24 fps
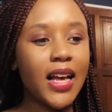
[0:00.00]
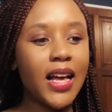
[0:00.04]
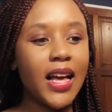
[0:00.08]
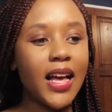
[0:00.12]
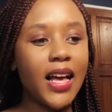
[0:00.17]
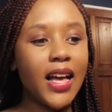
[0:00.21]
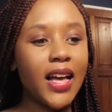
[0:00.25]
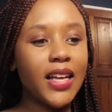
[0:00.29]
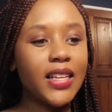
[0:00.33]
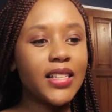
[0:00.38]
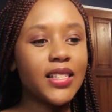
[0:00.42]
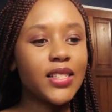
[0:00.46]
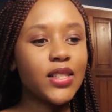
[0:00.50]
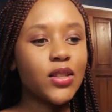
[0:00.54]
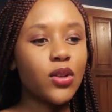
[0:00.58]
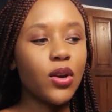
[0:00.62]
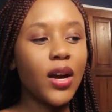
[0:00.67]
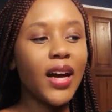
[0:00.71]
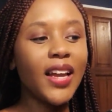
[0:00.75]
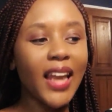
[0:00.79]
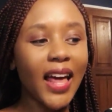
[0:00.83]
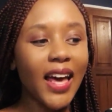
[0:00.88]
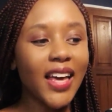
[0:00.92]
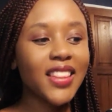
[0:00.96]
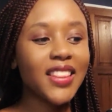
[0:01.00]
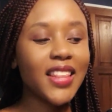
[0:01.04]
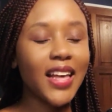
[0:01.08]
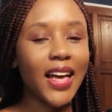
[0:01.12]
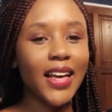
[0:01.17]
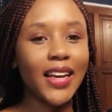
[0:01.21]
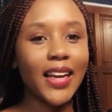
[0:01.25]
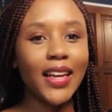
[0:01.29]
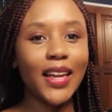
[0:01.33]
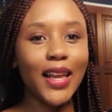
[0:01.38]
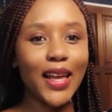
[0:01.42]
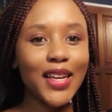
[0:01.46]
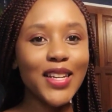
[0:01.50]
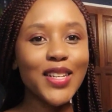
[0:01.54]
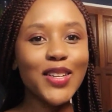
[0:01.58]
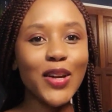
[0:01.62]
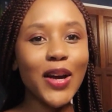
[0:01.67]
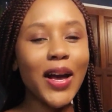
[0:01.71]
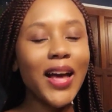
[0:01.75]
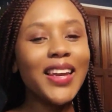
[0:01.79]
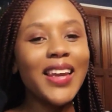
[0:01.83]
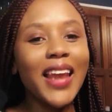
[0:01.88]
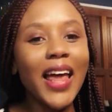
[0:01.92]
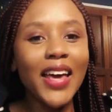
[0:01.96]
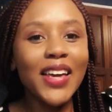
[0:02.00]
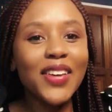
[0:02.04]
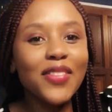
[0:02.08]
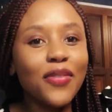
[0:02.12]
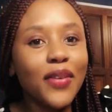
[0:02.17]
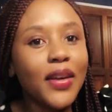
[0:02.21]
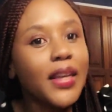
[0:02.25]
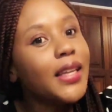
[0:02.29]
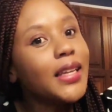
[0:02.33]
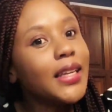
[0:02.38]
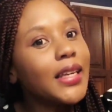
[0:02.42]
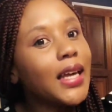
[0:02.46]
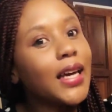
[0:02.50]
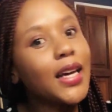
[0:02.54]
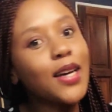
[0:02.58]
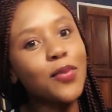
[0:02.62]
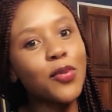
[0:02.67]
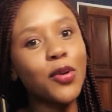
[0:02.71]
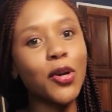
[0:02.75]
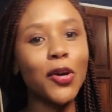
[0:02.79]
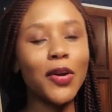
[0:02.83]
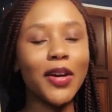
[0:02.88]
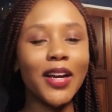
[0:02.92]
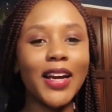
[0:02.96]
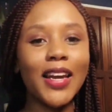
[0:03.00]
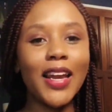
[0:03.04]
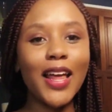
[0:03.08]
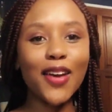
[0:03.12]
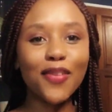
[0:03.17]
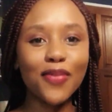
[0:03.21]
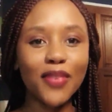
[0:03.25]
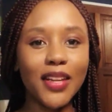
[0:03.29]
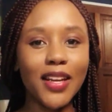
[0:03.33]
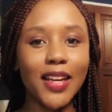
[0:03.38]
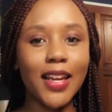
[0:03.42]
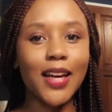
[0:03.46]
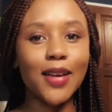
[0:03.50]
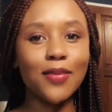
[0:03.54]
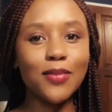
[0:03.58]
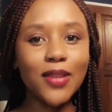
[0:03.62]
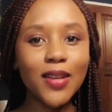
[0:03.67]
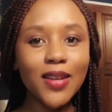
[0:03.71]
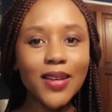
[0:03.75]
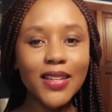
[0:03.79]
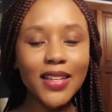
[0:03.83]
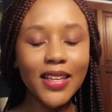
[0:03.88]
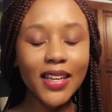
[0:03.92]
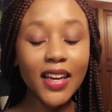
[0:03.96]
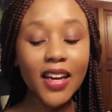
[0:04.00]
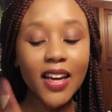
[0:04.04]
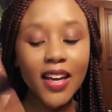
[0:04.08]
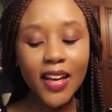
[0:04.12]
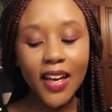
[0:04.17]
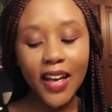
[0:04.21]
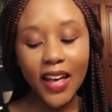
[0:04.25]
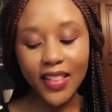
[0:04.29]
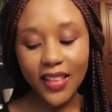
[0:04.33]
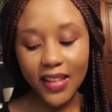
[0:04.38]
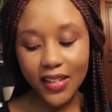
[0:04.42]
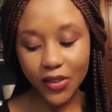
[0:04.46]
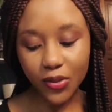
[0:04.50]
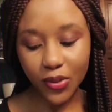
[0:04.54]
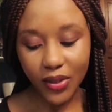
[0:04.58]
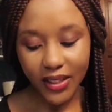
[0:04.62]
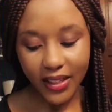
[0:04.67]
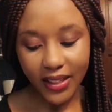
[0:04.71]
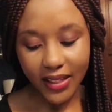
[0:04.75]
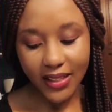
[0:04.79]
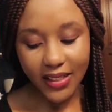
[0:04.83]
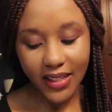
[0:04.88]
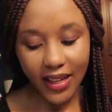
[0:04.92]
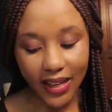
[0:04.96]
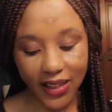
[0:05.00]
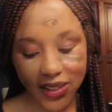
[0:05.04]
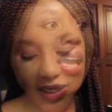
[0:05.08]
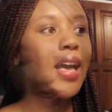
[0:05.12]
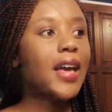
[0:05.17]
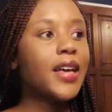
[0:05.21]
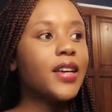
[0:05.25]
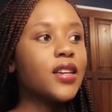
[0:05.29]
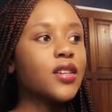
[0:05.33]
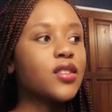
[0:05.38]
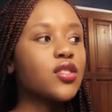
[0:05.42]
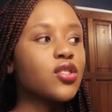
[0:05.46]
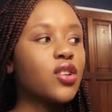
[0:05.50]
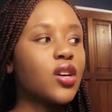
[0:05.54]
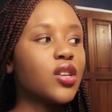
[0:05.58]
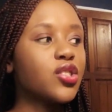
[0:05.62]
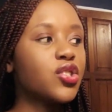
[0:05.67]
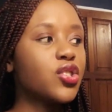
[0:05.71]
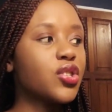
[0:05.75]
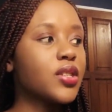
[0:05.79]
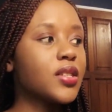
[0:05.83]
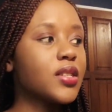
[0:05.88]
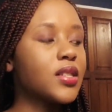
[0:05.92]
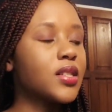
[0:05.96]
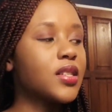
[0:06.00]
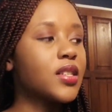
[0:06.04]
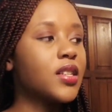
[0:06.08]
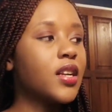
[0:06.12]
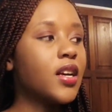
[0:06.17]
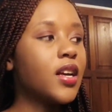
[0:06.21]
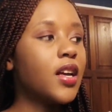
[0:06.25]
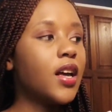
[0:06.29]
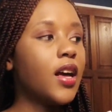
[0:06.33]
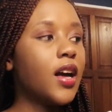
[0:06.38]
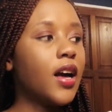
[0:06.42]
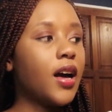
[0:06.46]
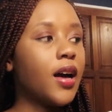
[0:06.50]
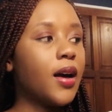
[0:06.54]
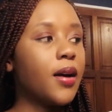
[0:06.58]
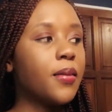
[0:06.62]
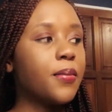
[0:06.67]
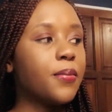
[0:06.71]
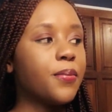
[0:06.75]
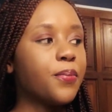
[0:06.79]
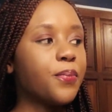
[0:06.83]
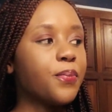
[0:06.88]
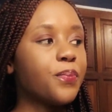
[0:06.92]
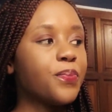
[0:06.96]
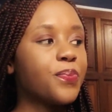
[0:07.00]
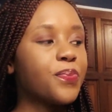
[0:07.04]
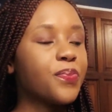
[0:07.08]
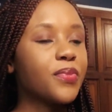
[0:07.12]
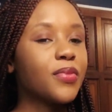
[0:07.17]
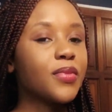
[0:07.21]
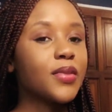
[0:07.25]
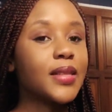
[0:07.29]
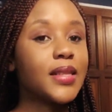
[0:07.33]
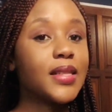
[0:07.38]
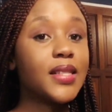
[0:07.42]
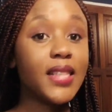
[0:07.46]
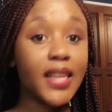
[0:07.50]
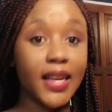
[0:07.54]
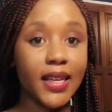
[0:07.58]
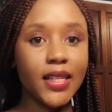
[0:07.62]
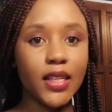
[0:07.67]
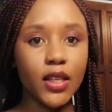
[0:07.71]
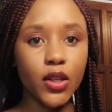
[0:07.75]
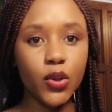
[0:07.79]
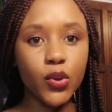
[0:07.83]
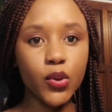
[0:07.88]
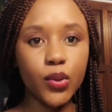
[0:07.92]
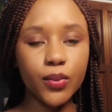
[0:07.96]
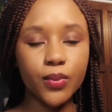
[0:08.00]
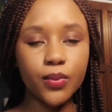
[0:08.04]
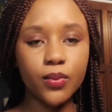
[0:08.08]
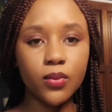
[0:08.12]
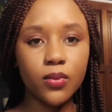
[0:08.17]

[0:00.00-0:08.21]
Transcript: And so I like that. I like feeling like I'm growing. I like feeling like I'm learning, and that's really exciting. And it's not just technical.